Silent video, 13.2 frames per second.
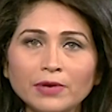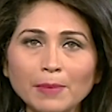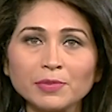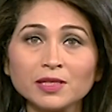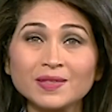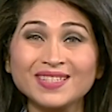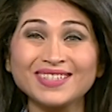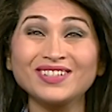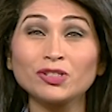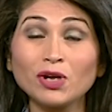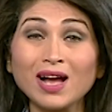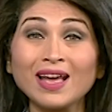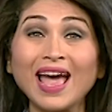rebels
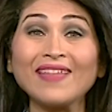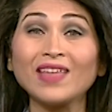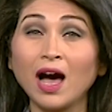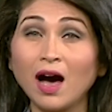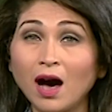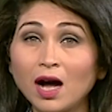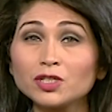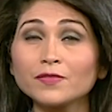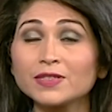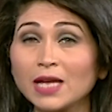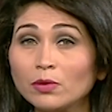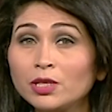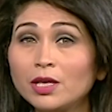struck at the heart of
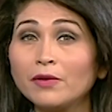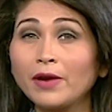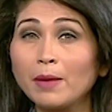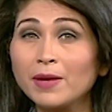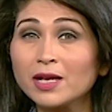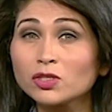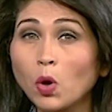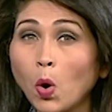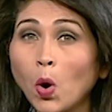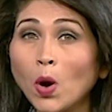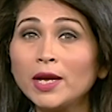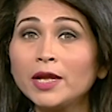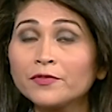Saudi Arabia's
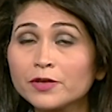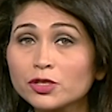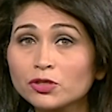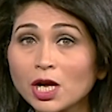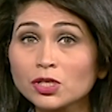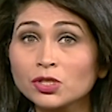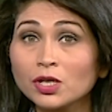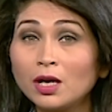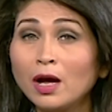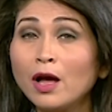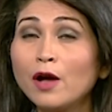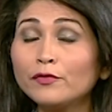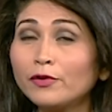oil infrastructure
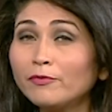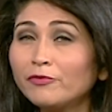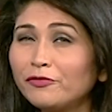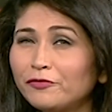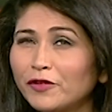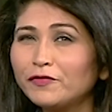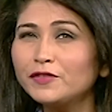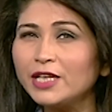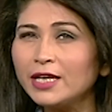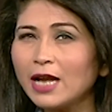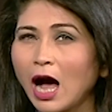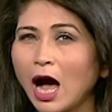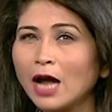from
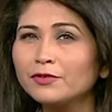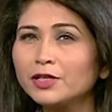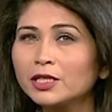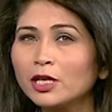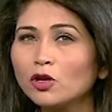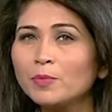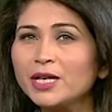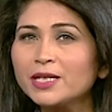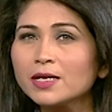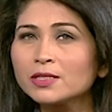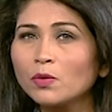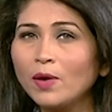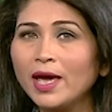1,500
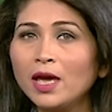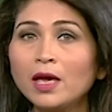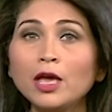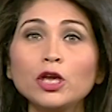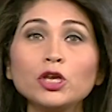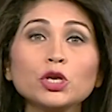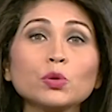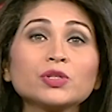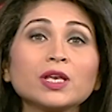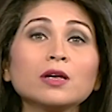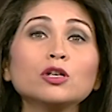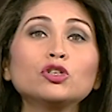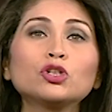kilometers away
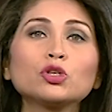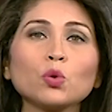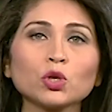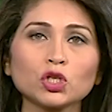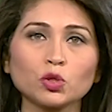using a drone